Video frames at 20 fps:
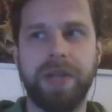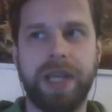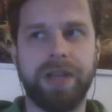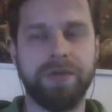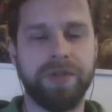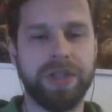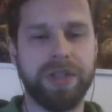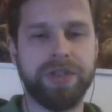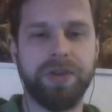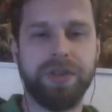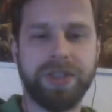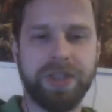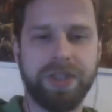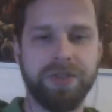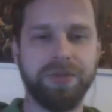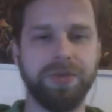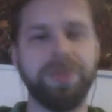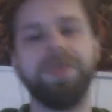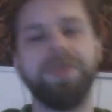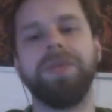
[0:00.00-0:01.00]

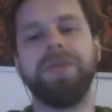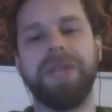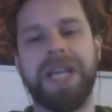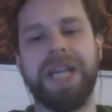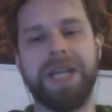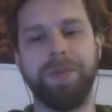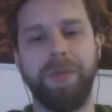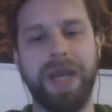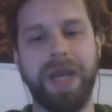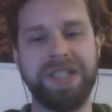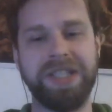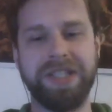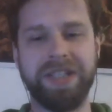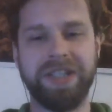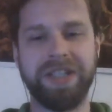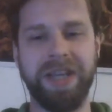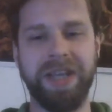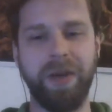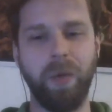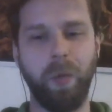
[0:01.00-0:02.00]
resort to
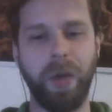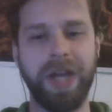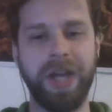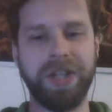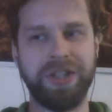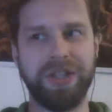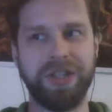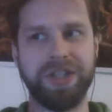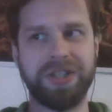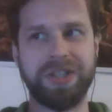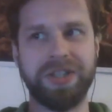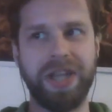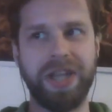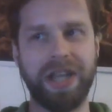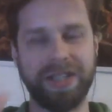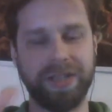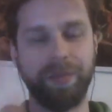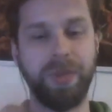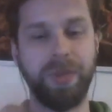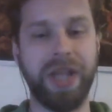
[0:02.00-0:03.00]
basically we are
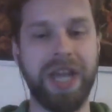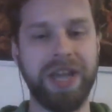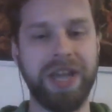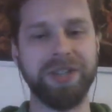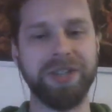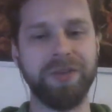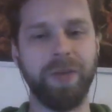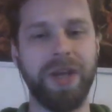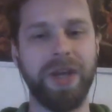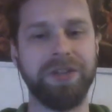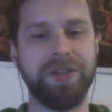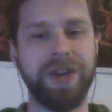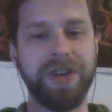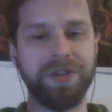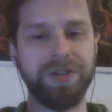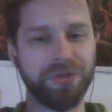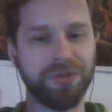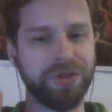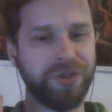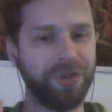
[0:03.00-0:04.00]
just, as the players, we are
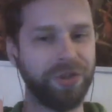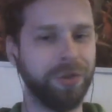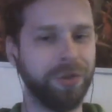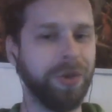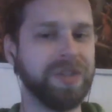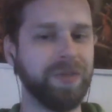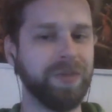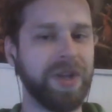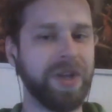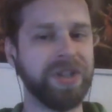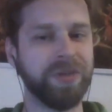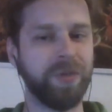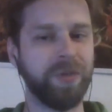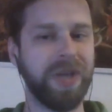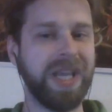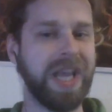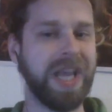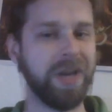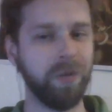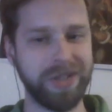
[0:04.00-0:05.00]
trying to screw as much
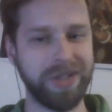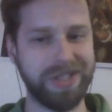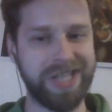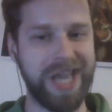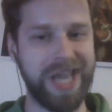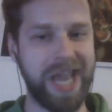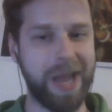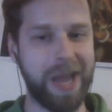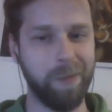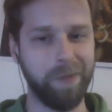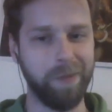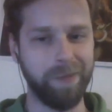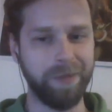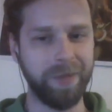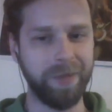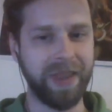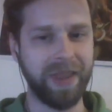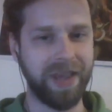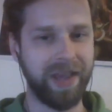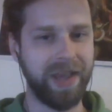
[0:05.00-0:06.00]
as we can with DM.
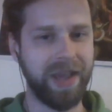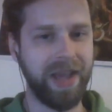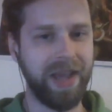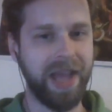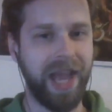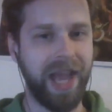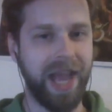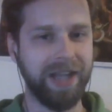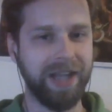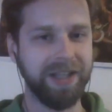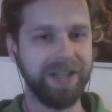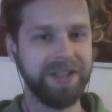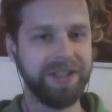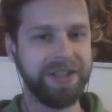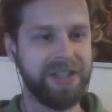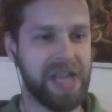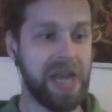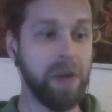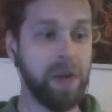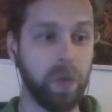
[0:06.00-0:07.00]
And
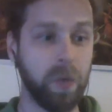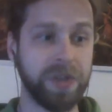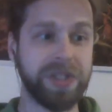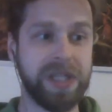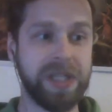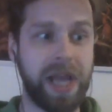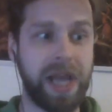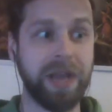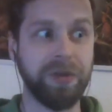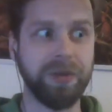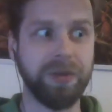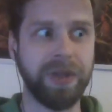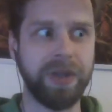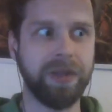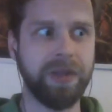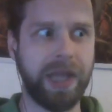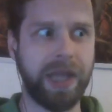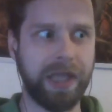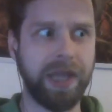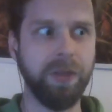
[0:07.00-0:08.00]
DM was
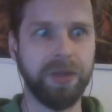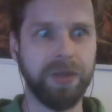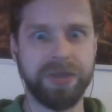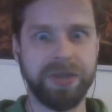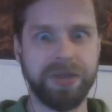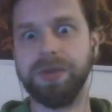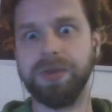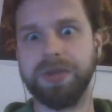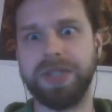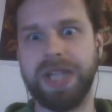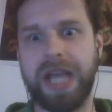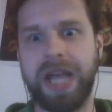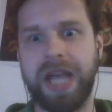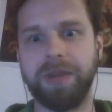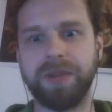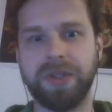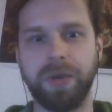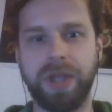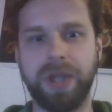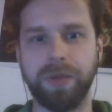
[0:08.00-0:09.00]
actually he was good
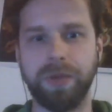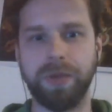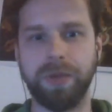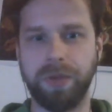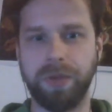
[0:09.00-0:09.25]
DM, so he